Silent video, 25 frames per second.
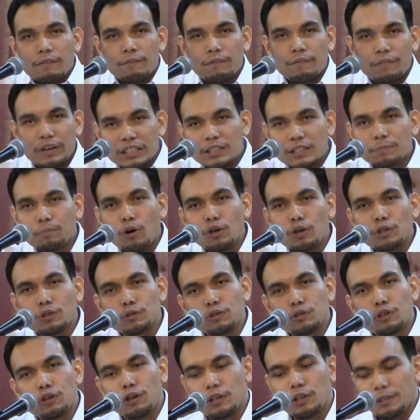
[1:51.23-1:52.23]
First point
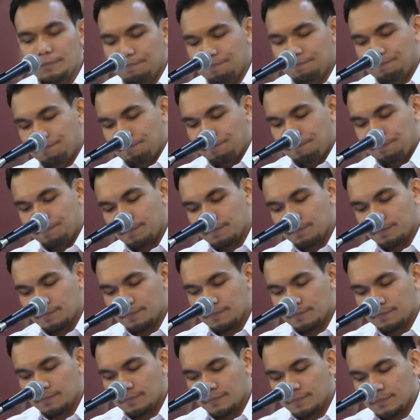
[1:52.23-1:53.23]
to note
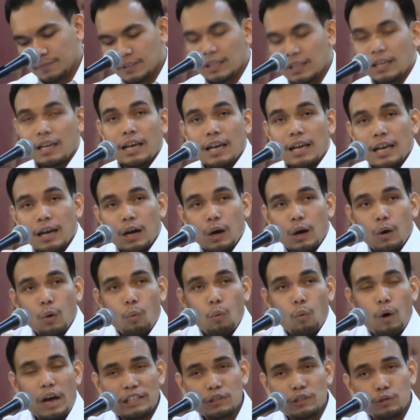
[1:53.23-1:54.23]

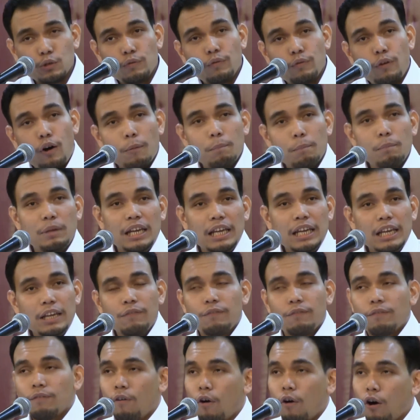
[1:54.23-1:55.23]

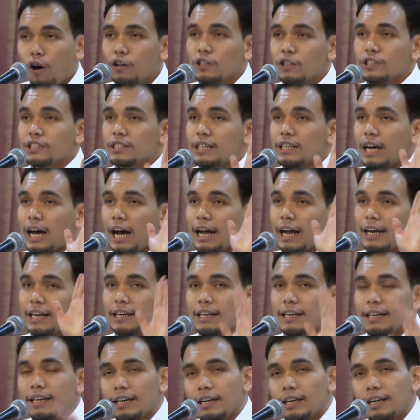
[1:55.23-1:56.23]
124B falls
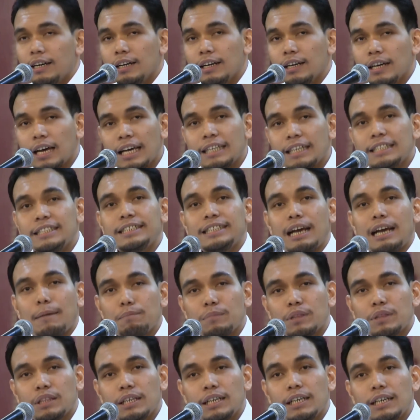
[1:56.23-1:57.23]
under
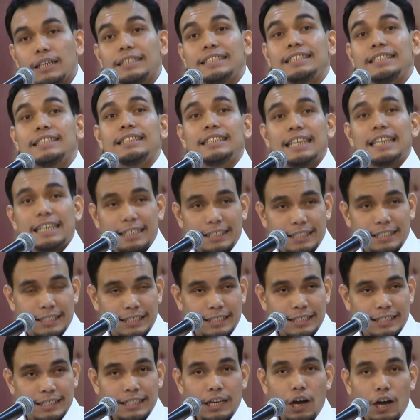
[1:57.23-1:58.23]
chapter
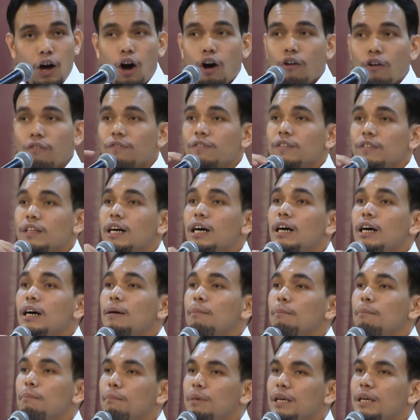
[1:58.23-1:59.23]
6 of
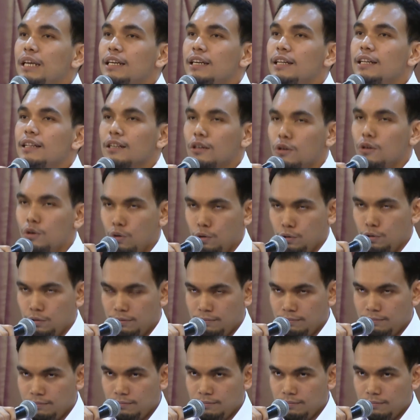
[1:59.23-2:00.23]
the Penal Code.
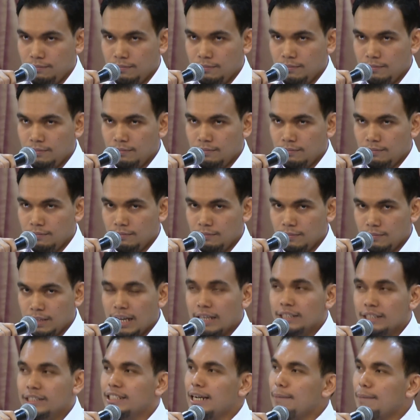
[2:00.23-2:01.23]

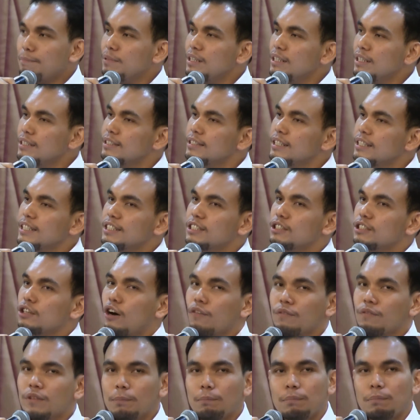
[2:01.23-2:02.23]
Chapter 6
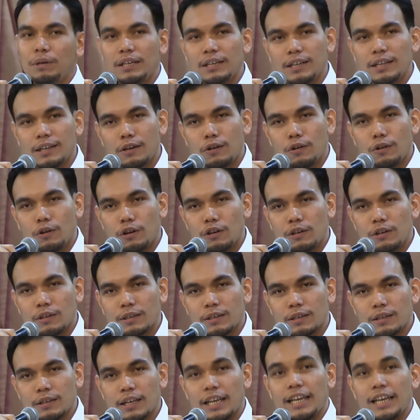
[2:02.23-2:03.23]
of the Penal
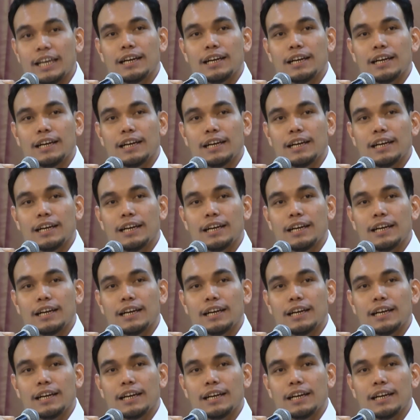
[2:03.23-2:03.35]
Code